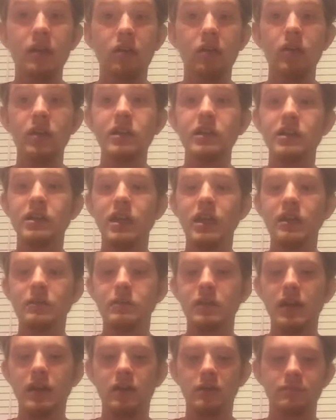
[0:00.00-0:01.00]
Hardy
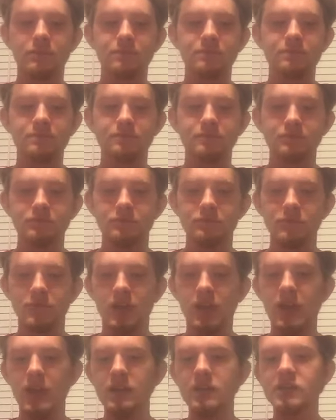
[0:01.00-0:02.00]
came out,
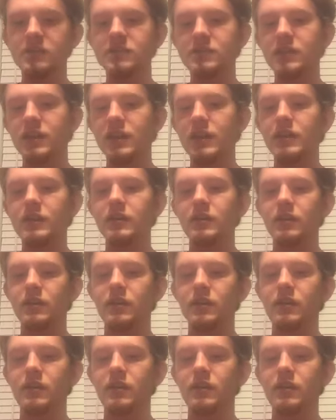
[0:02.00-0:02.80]
and he said